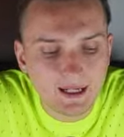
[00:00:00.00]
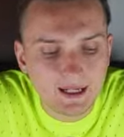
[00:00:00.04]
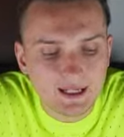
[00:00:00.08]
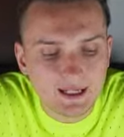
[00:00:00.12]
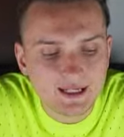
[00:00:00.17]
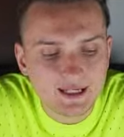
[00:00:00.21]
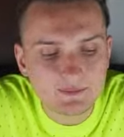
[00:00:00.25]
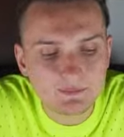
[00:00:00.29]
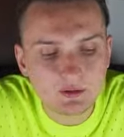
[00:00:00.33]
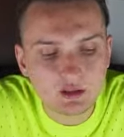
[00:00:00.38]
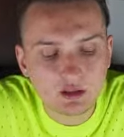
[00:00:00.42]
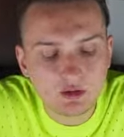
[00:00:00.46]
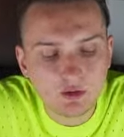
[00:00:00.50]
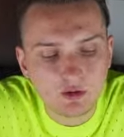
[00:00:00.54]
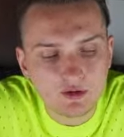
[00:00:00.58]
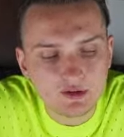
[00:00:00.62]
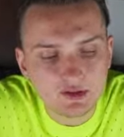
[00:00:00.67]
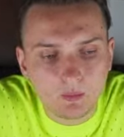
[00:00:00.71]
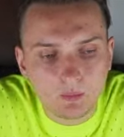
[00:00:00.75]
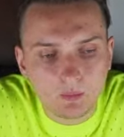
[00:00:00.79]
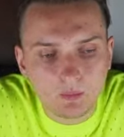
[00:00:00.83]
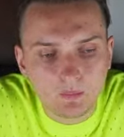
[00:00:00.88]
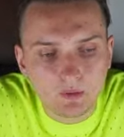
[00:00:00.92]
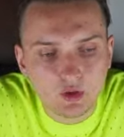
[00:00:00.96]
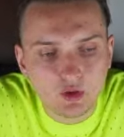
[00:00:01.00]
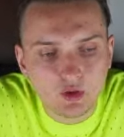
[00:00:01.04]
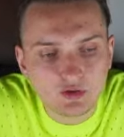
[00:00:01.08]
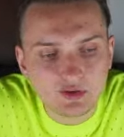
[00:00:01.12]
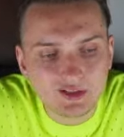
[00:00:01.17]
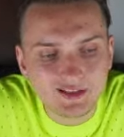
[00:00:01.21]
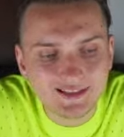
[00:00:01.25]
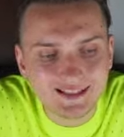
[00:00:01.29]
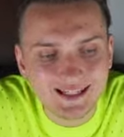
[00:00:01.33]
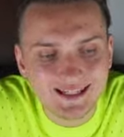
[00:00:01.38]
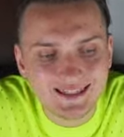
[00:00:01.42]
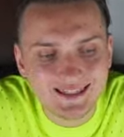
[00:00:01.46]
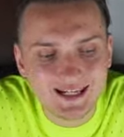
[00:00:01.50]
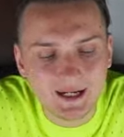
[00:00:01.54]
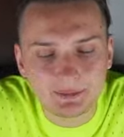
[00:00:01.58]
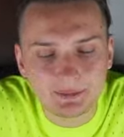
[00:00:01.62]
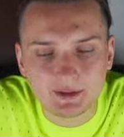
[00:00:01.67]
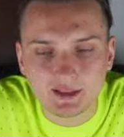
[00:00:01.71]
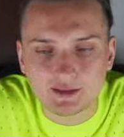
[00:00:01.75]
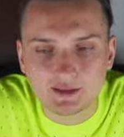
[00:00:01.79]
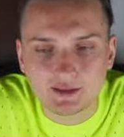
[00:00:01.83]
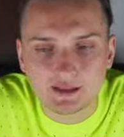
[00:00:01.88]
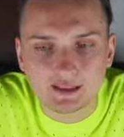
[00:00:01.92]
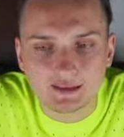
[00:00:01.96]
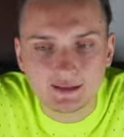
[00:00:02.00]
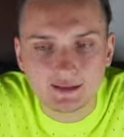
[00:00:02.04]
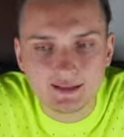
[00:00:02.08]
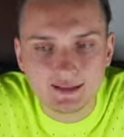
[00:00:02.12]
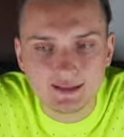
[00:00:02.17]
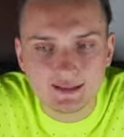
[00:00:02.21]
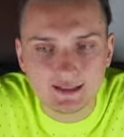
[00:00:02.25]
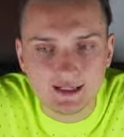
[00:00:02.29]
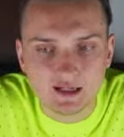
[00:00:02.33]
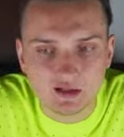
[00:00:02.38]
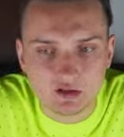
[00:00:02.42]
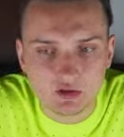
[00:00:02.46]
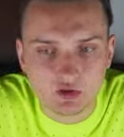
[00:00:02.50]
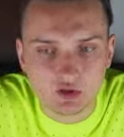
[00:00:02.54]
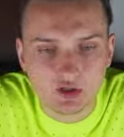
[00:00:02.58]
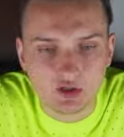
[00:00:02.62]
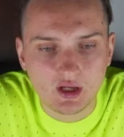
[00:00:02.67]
is because you're not adapting at this stage.